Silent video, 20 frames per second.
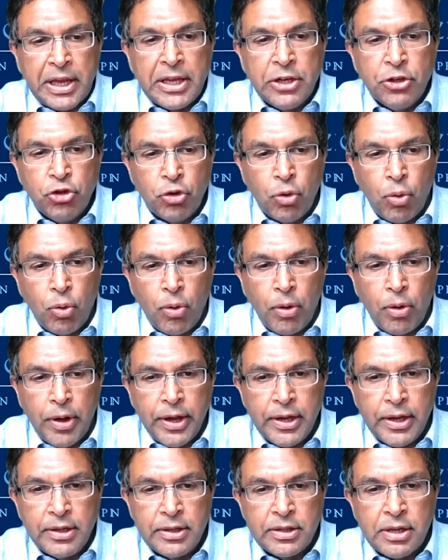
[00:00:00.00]

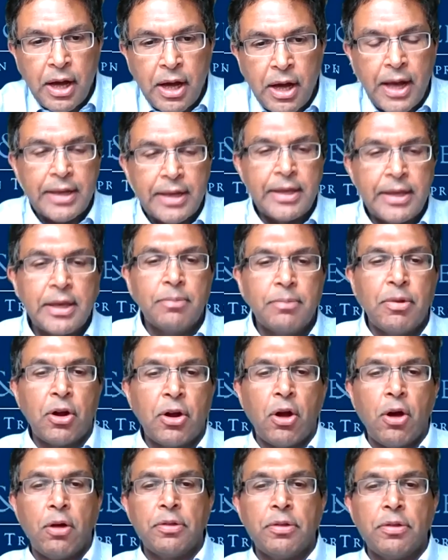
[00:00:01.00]
enjoyed talking about
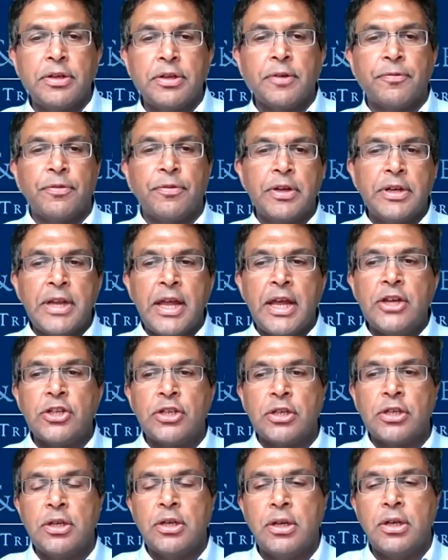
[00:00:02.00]
all the different
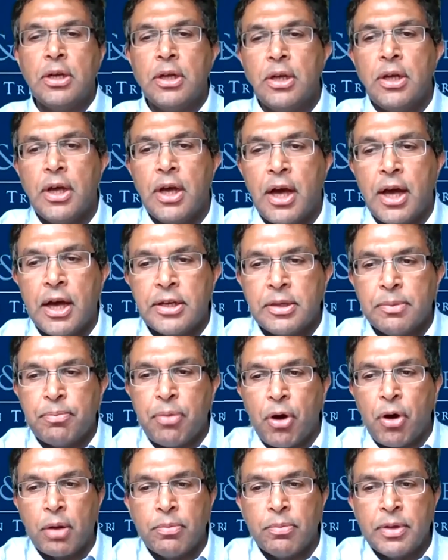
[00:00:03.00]
nation
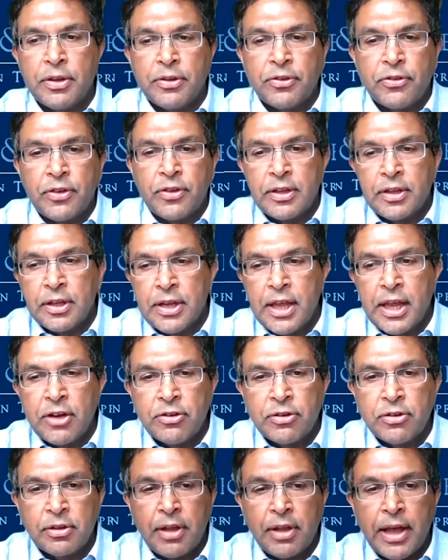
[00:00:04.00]
departments and the
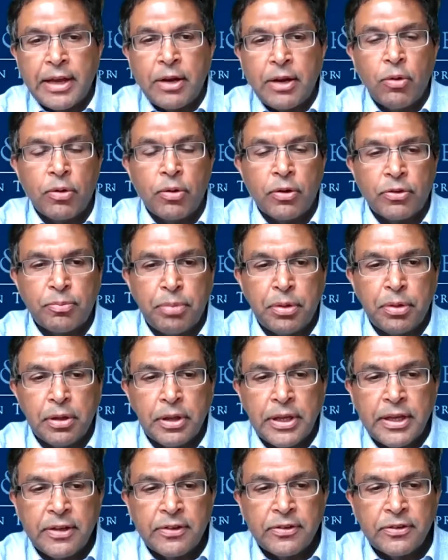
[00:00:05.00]
Nation Light Horse
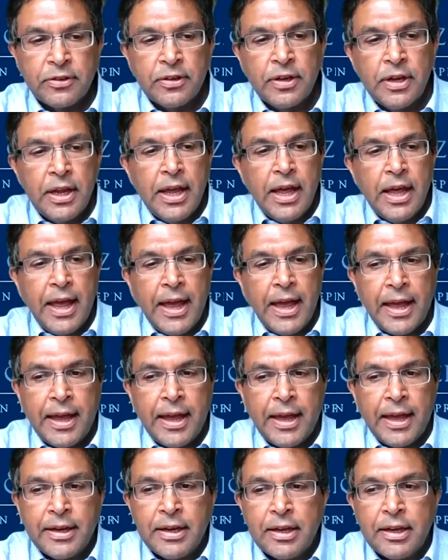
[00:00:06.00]
Police,
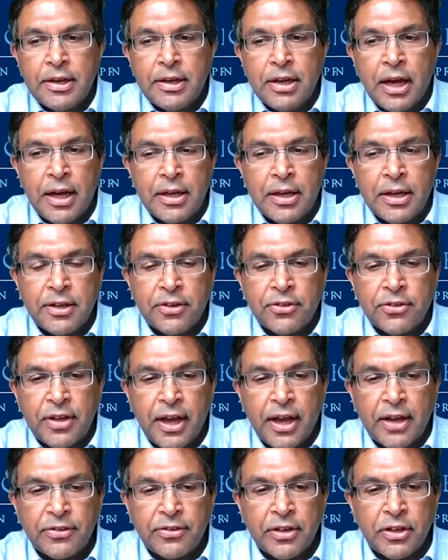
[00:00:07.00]
and
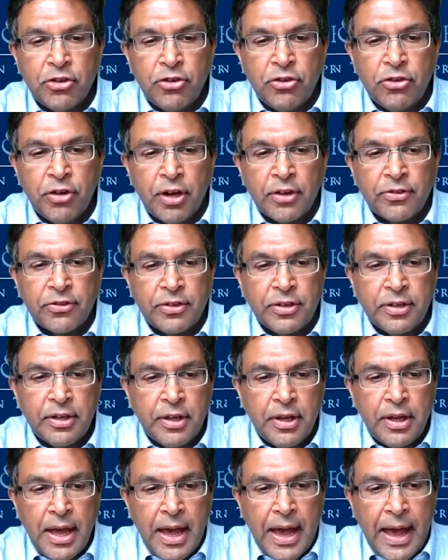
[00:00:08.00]
discussing just
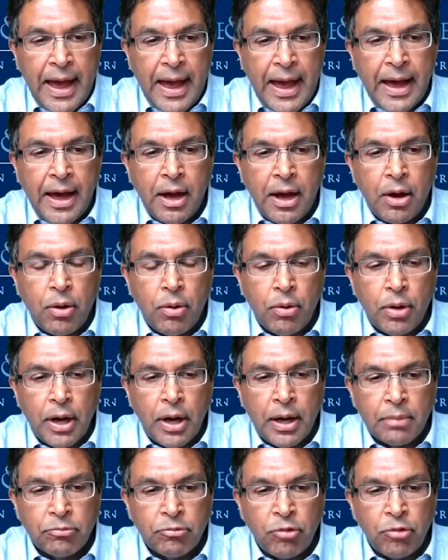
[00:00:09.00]

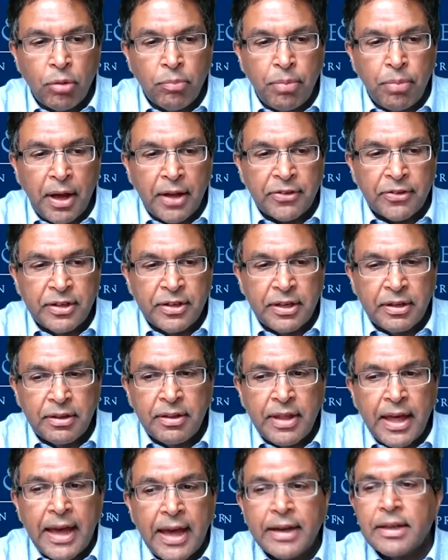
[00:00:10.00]
how robust
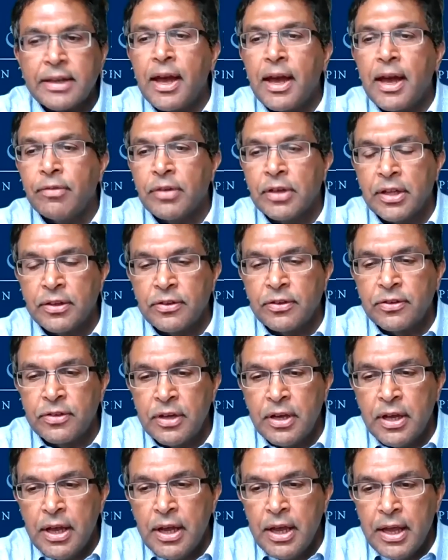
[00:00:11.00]
that
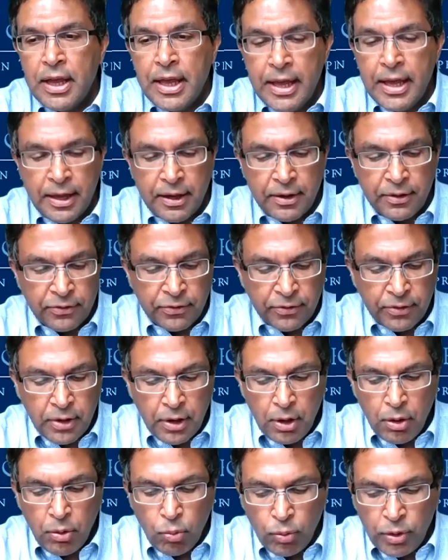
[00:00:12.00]
governance
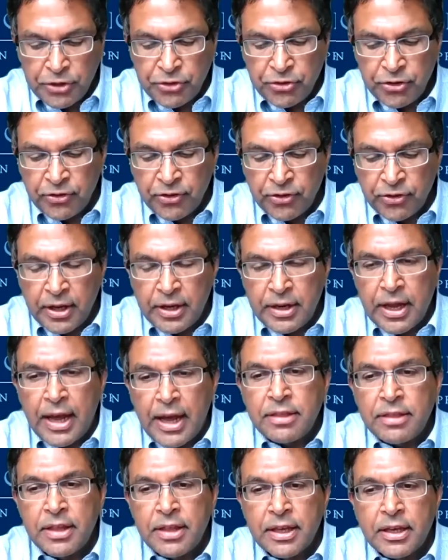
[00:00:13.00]
is, which is,
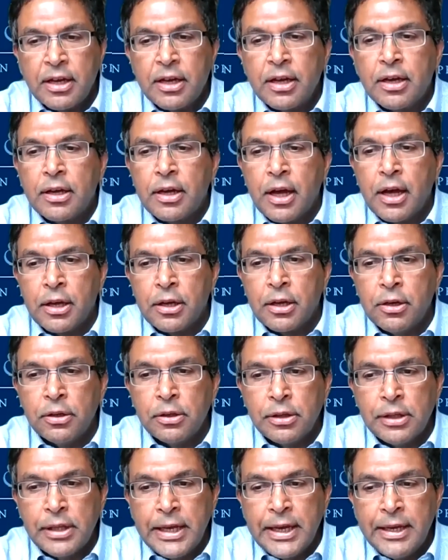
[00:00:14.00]
I think, a
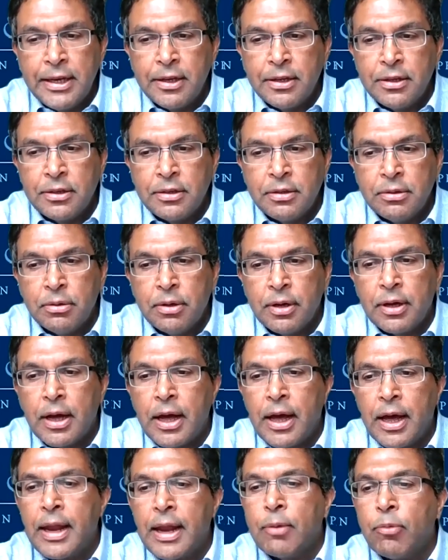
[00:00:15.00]
good lead into
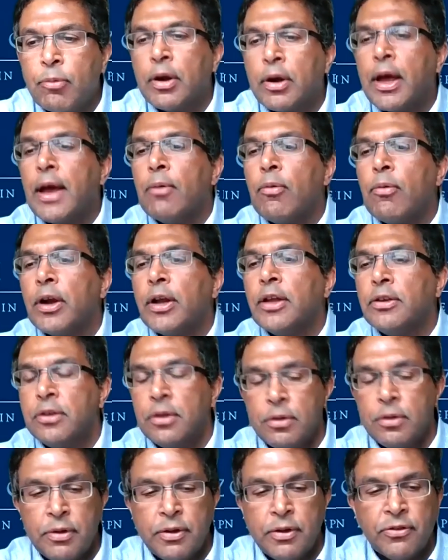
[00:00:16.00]
what I want to
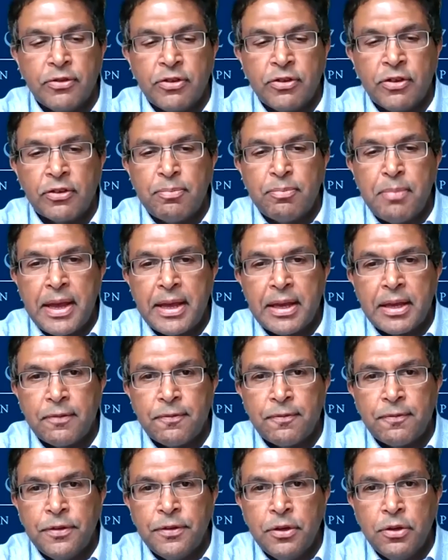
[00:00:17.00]
do is just make a
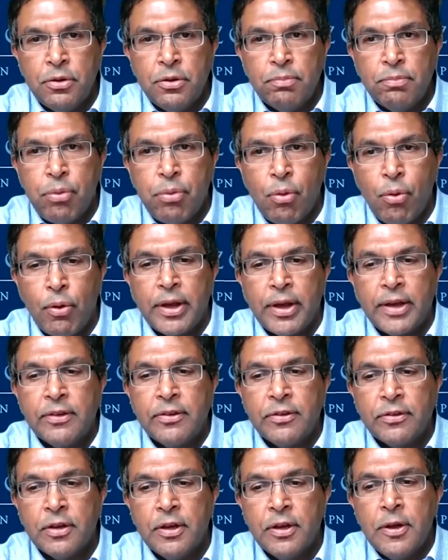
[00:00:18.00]
few
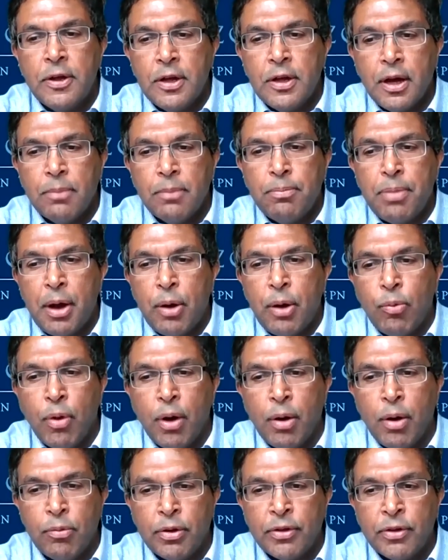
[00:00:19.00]
points about
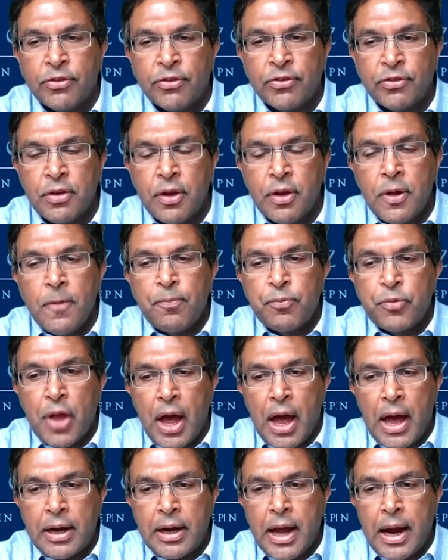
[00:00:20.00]
what was
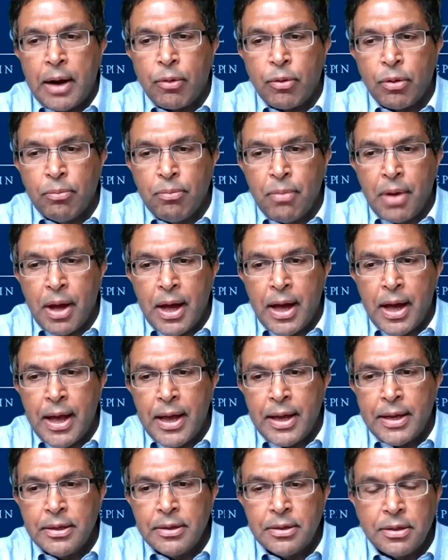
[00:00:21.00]
on our
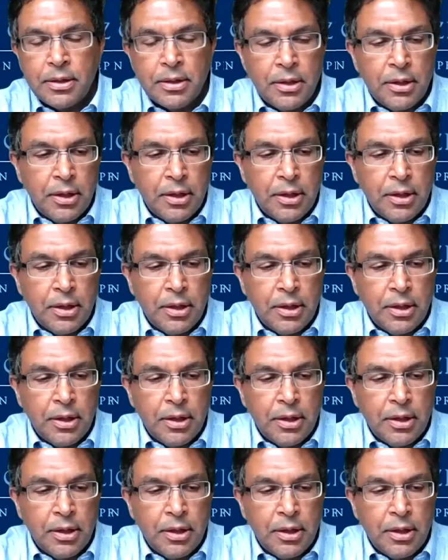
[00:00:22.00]
mind